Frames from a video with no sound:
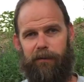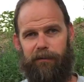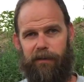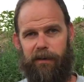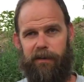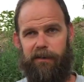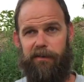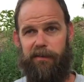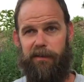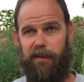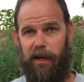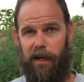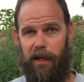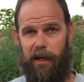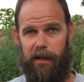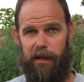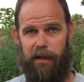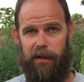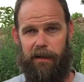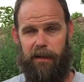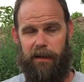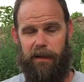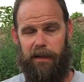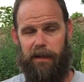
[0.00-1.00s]
of the sun,
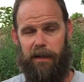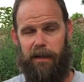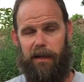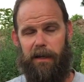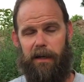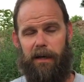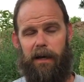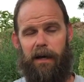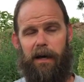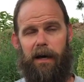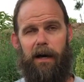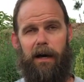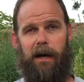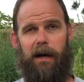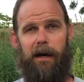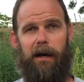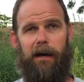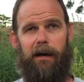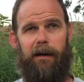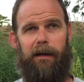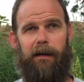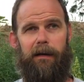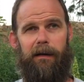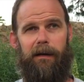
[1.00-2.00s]

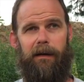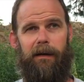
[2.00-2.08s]
uh,